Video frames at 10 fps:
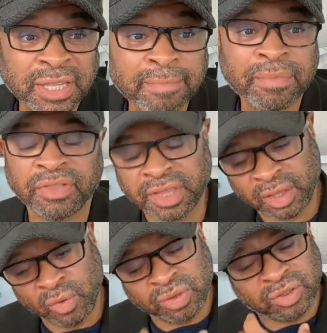empathy
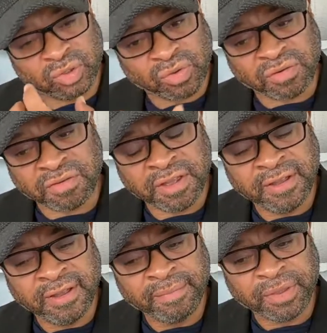who can sort
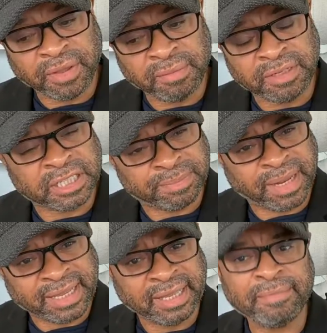of
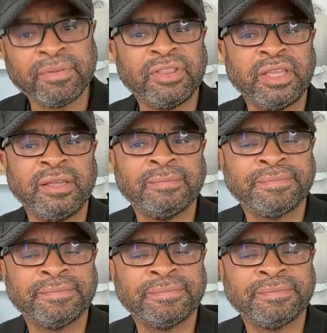display empathy